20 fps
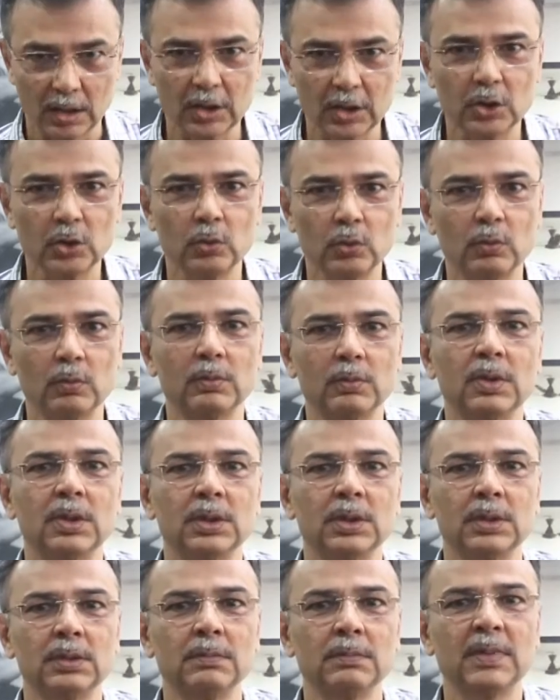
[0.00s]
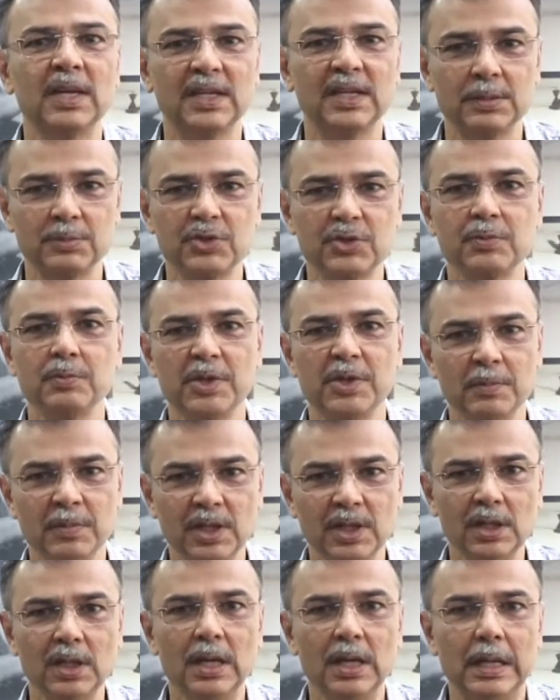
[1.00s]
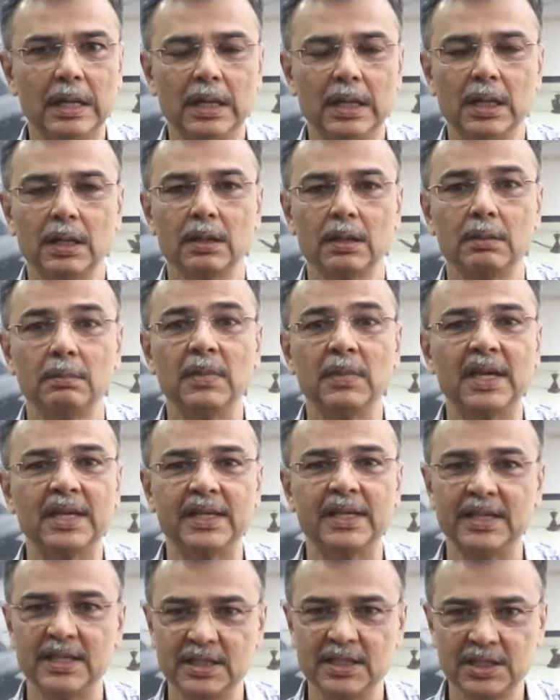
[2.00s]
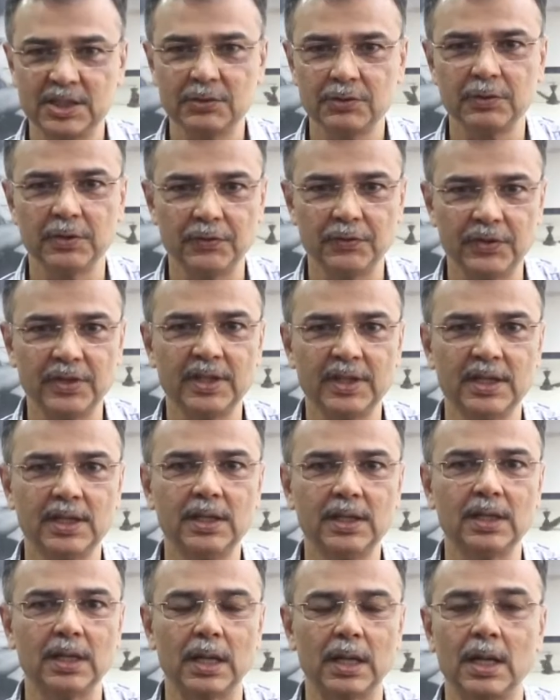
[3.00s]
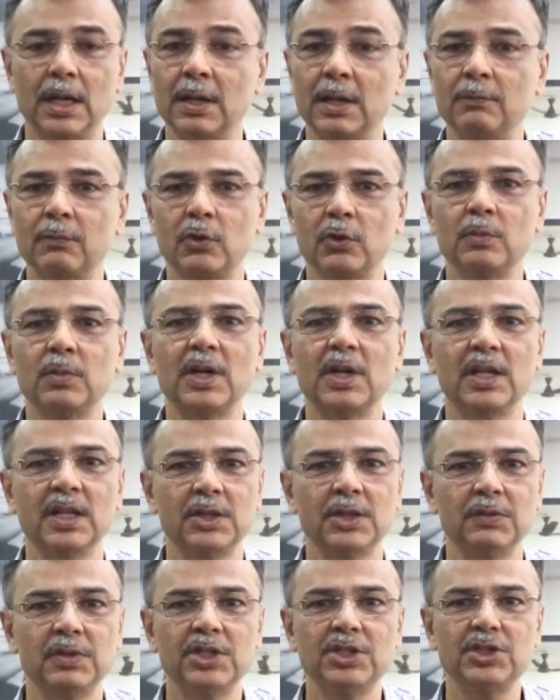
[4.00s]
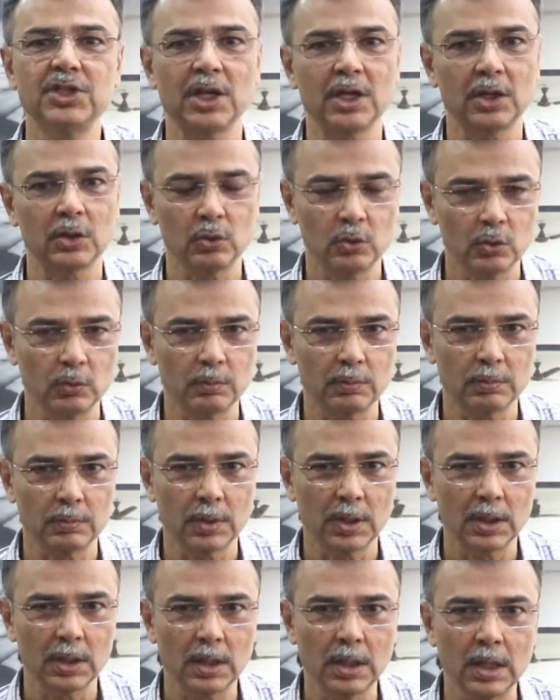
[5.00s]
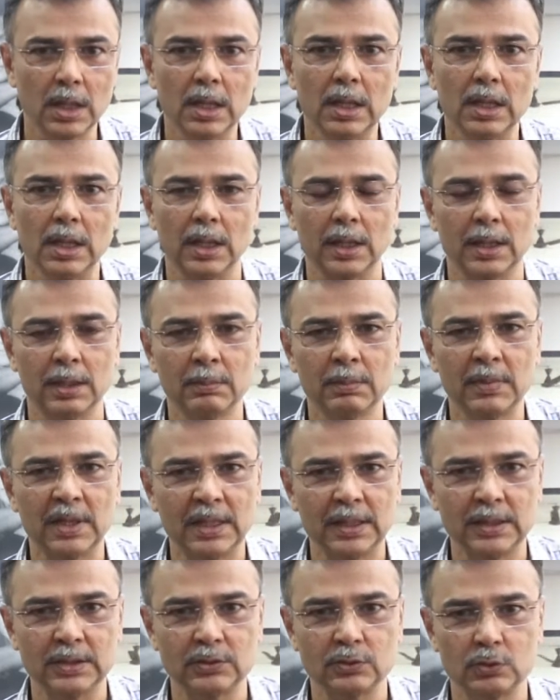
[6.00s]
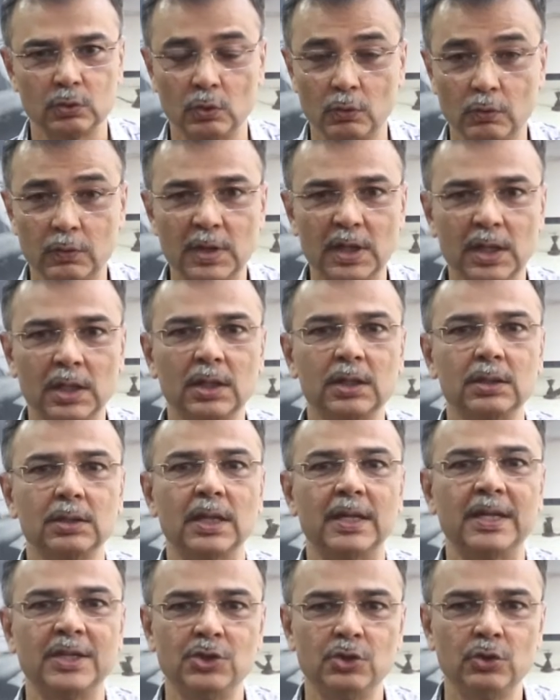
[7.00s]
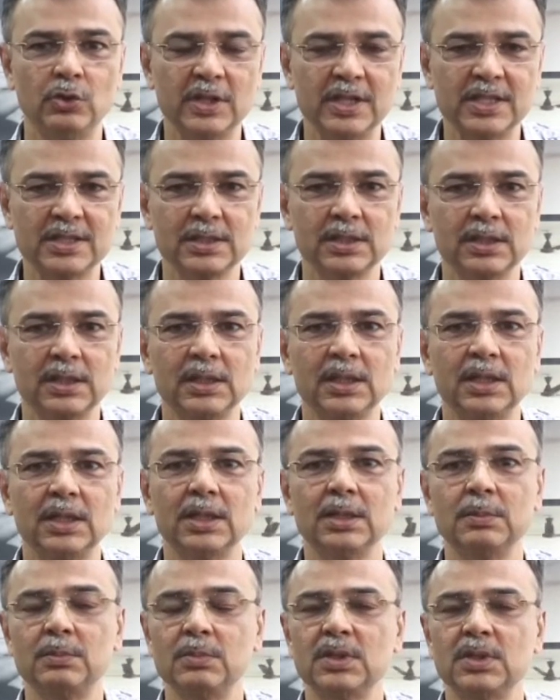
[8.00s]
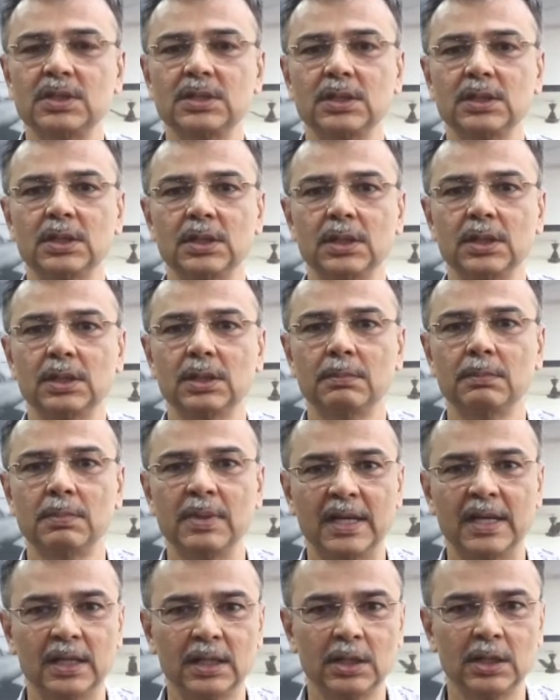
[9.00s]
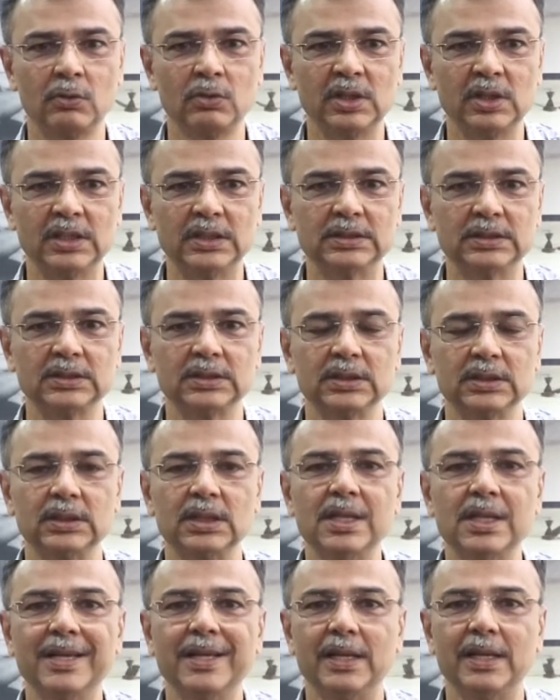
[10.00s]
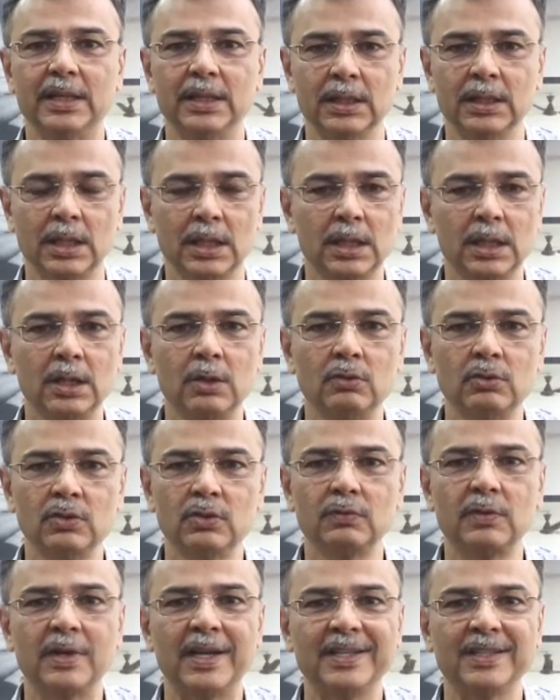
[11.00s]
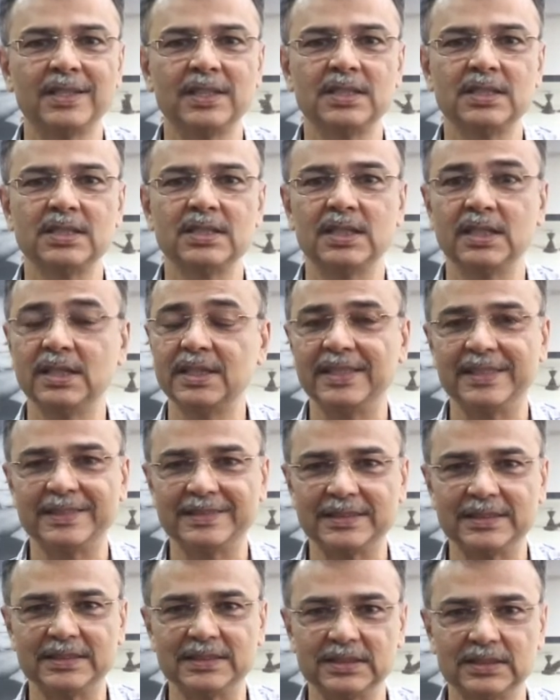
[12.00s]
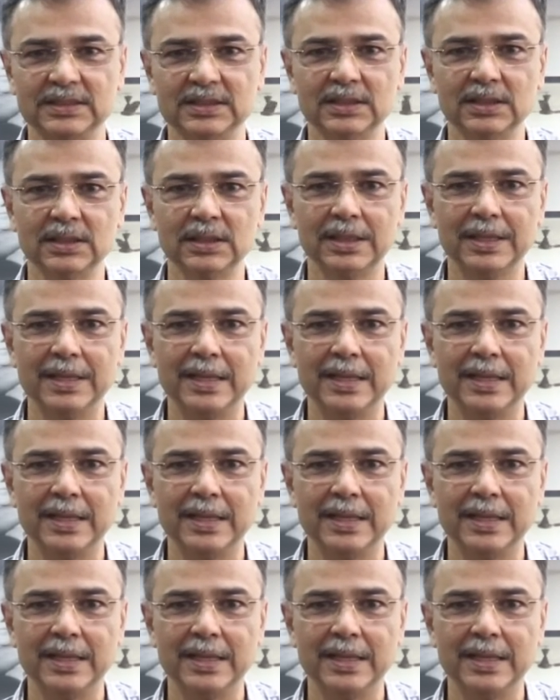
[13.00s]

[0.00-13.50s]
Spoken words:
Hello, my name is Bimal. My age is 58. I am from Kandivali, Charkhop. And my so far education and commercial background is in accounts, finance and taxation.